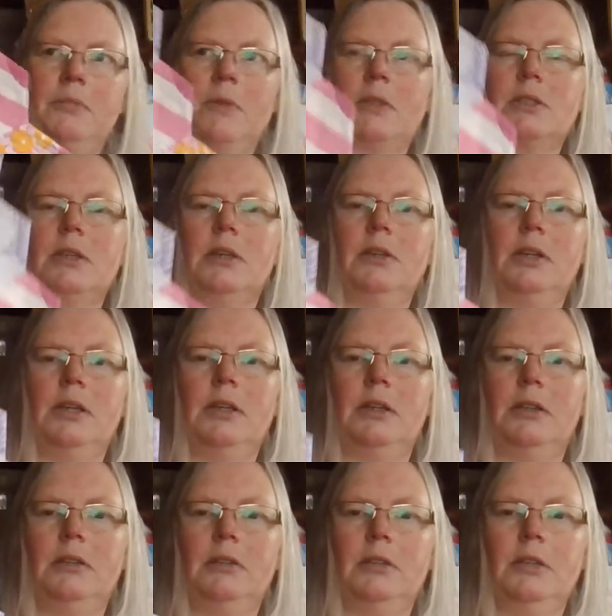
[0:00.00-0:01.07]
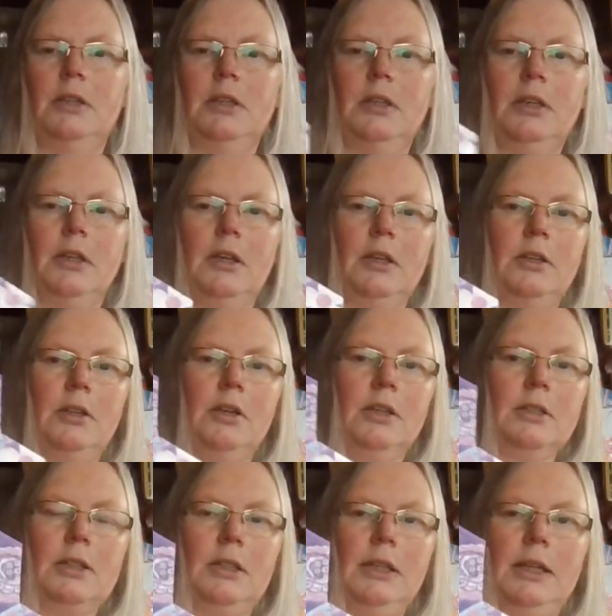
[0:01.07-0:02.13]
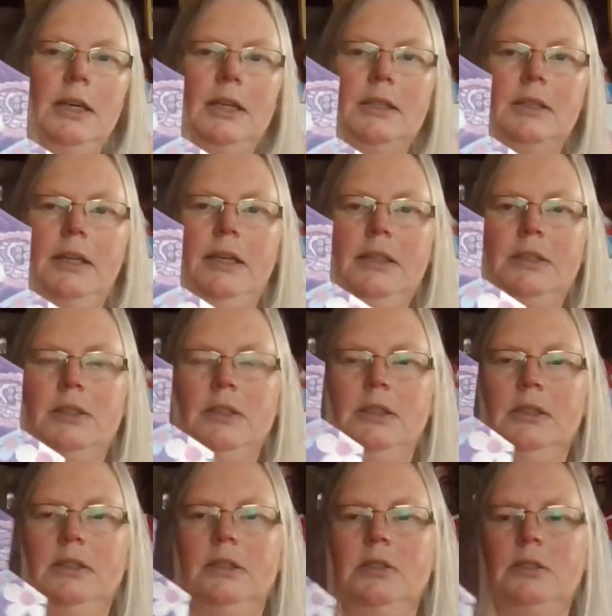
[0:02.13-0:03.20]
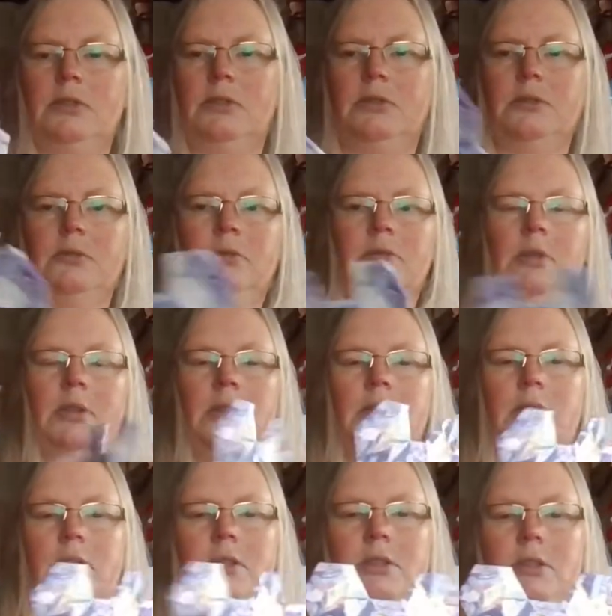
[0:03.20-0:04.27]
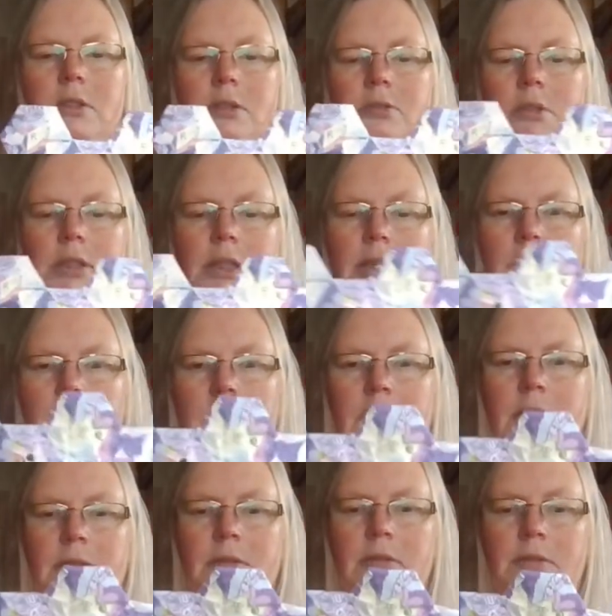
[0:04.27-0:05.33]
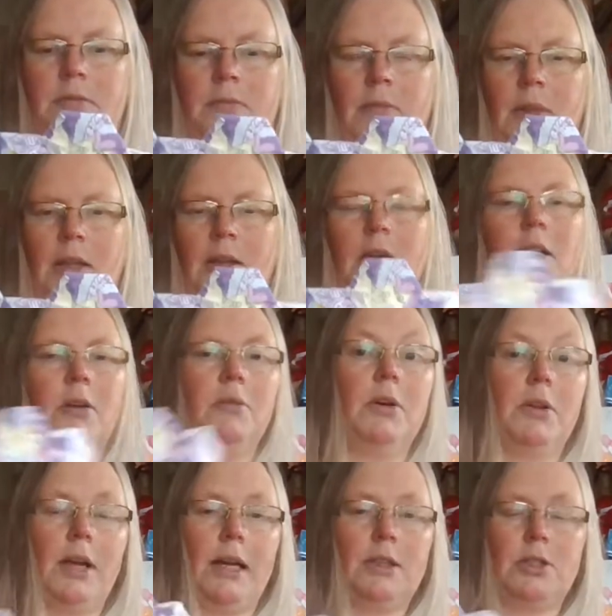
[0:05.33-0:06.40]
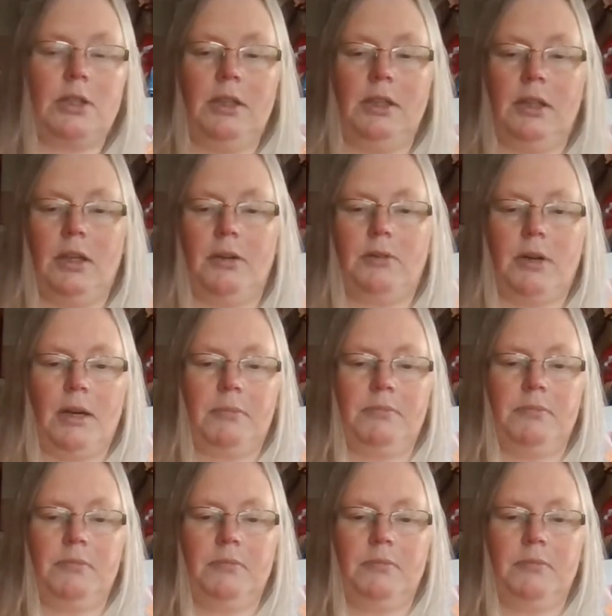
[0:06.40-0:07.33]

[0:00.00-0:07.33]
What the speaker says: So they're nicely cut hexagons all sewn together. Well, actually they're